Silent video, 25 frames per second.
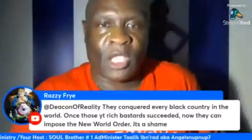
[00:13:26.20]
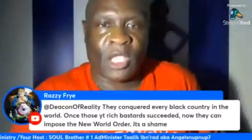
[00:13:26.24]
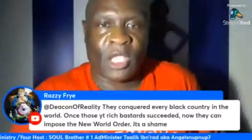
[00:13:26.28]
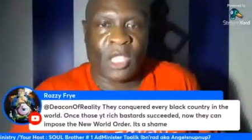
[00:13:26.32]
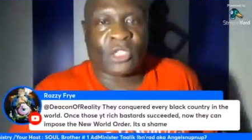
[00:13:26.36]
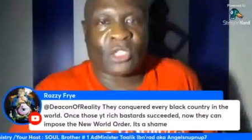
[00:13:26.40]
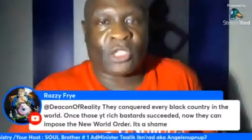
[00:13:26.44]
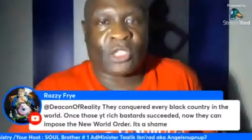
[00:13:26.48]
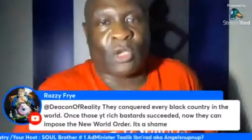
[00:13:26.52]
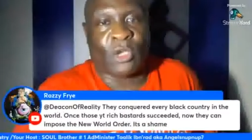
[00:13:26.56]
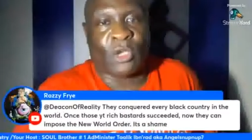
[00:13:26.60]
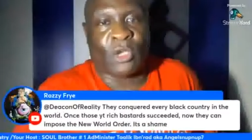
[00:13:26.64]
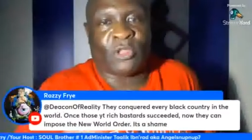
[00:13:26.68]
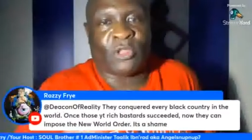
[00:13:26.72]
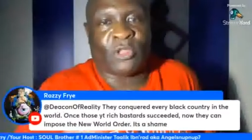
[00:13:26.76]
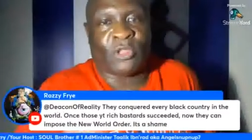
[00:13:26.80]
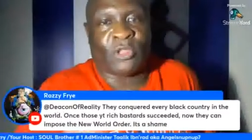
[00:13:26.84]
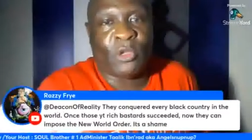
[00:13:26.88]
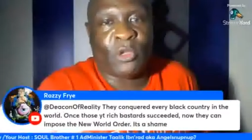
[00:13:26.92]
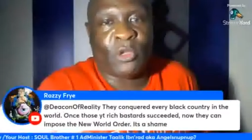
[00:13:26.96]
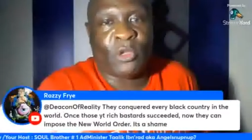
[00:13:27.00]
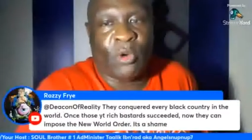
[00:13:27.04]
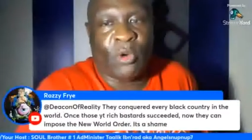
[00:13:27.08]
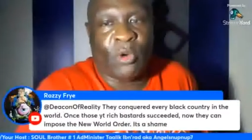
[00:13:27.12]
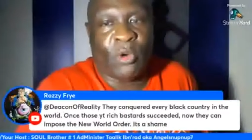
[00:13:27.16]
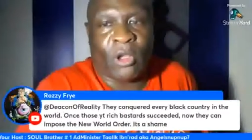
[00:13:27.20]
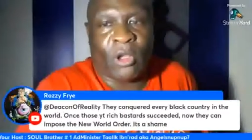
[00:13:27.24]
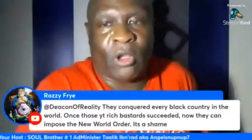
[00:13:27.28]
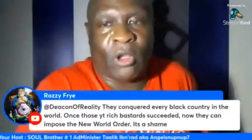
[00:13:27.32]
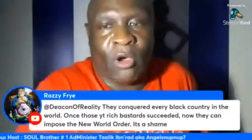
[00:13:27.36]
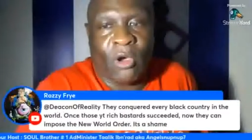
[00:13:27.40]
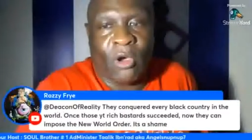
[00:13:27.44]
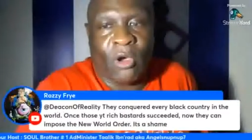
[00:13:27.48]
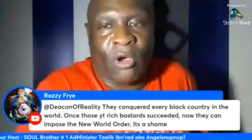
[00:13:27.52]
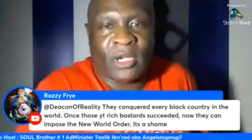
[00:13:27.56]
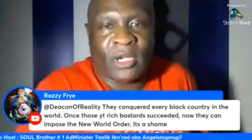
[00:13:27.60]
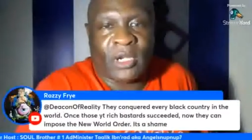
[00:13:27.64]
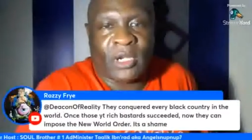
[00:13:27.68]
So the New World
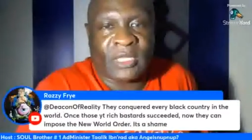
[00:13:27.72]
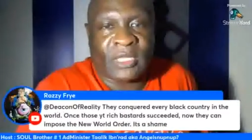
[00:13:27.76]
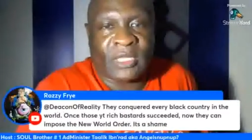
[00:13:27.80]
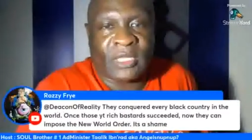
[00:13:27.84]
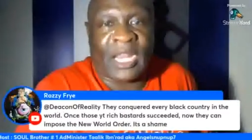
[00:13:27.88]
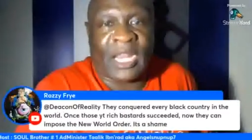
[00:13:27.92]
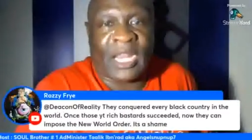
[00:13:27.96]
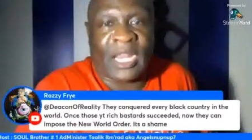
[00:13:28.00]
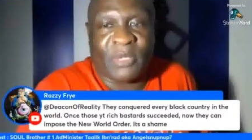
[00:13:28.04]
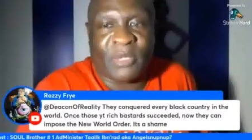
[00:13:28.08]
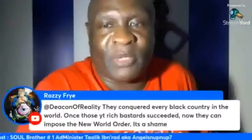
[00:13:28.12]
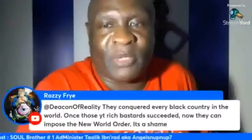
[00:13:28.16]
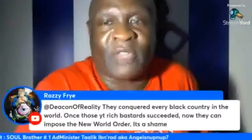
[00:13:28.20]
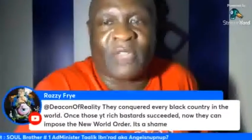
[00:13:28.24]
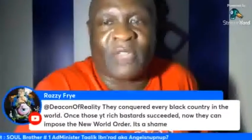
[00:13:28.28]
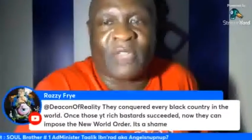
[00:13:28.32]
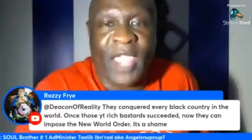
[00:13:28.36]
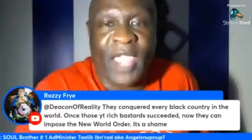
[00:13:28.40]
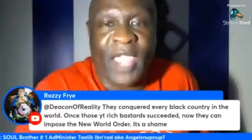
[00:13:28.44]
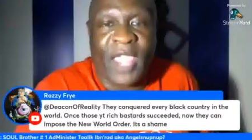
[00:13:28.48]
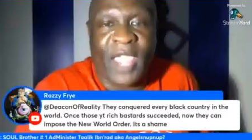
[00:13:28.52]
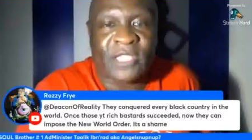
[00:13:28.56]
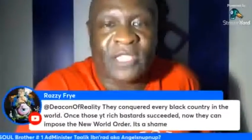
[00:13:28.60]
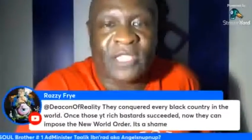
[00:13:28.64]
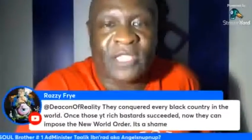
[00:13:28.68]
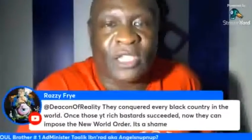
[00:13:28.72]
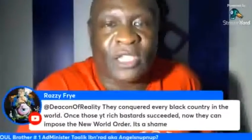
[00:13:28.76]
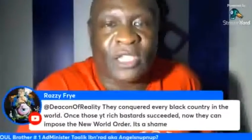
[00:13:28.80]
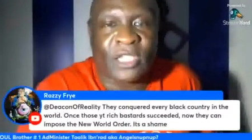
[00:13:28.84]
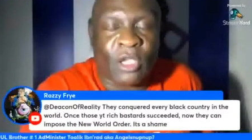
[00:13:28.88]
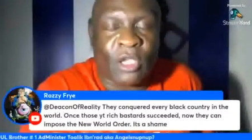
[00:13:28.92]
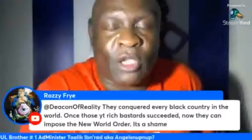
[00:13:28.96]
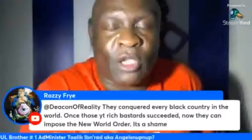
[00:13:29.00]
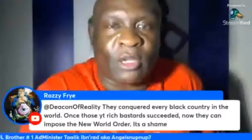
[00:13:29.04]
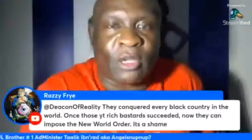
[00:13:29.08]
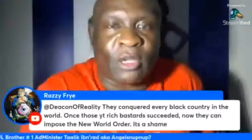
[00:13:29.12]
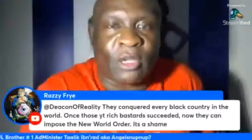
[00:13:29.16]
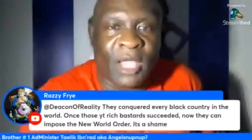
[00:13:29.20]
Order that I believe Raz is
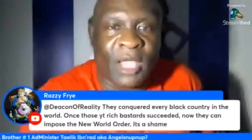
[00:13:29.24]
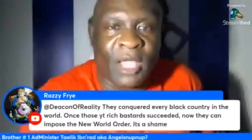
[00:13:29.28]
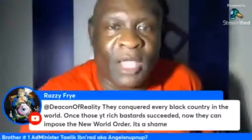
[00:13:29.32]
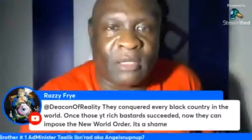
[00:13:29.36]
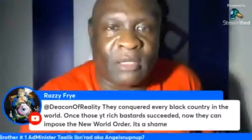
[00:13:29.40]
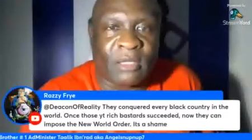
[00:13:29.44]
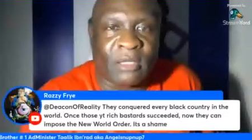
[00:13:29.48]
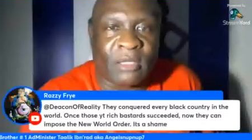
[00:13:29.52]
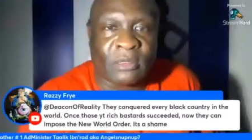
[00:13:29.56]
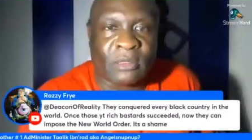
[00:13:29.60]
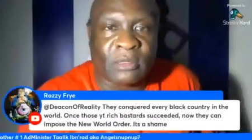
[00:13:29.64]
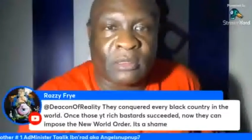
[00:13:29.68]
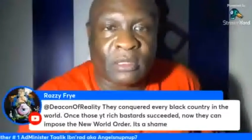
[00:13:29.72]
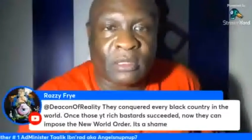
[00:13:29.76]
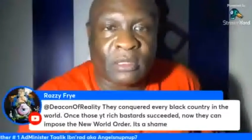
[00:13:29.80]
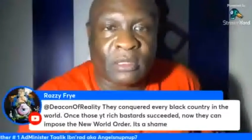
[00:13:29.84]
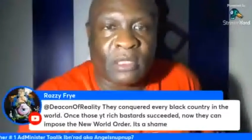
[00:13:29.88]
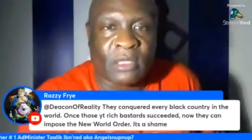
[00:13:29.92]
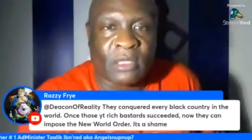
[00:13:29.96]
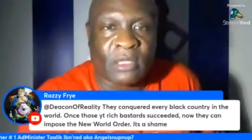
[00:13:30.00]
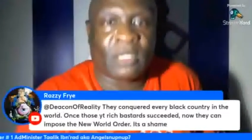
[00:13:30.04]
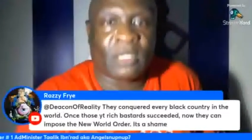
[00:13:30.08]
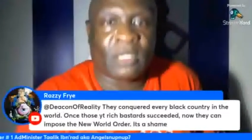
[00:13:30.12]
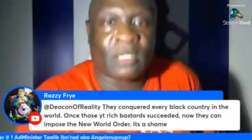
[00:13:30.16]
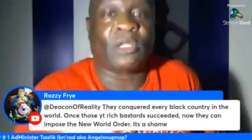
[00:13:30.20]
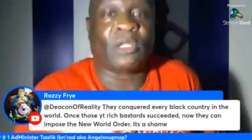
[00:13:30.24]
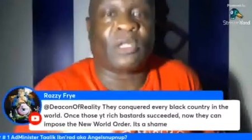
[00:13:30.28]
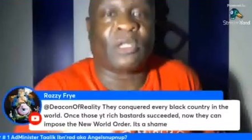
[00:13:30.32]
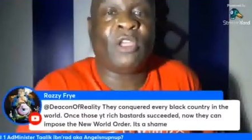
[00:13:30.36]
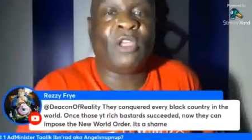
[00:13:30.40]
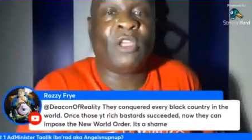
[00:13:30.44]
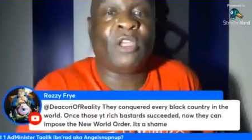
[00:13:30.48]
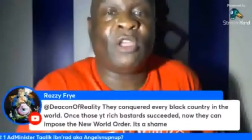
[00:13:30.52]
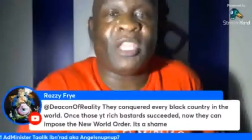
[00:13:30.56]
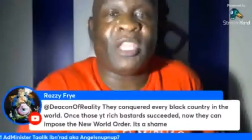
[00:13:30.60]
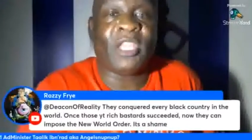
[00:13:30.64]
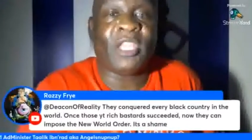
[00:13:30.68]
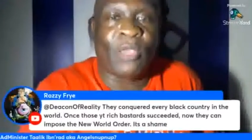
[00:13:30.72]
talking about, the only
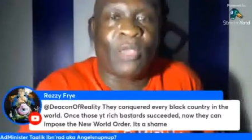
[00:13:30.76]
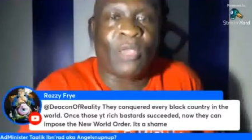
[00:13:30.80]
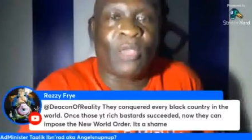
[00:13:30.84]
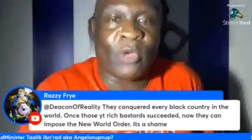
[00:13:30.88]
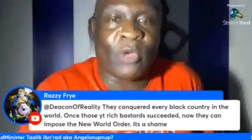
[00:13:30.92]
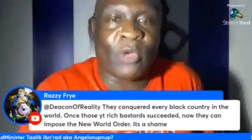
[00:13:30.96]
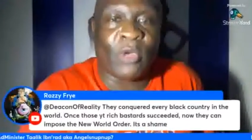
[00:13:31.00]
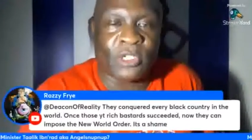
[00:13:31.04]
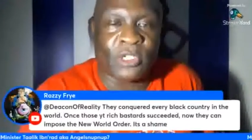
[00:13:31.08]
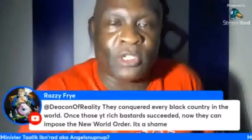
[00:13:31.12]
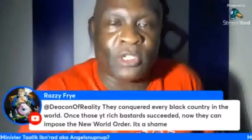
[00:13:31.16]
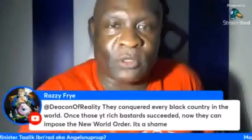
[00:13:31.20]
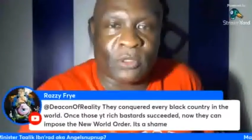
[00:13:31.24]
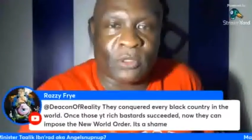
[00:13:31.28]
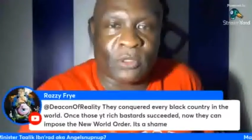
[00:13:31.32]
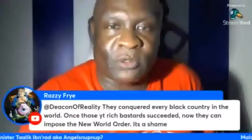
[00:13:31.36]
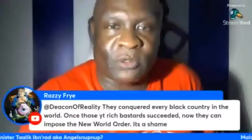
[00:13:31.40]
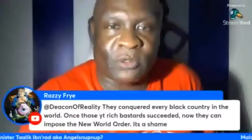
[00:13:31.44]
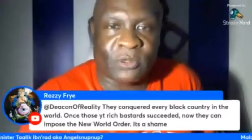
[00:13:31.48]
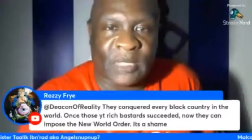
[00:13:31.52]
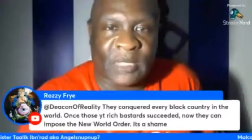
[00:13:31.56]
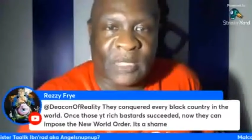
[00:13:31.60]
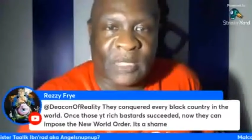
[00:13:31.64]
thing they want to do